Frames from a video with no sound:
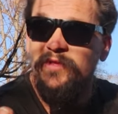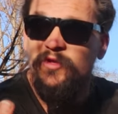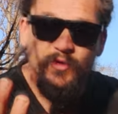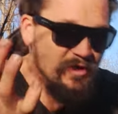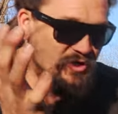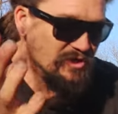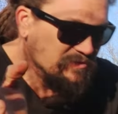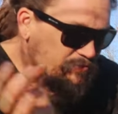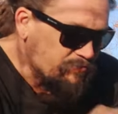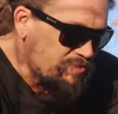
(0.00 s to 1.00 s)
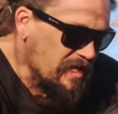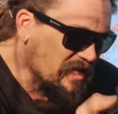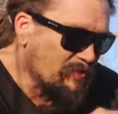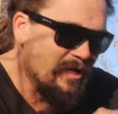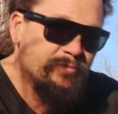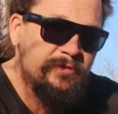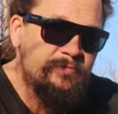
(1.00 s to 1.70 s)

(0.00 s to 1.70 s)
You can just pick them up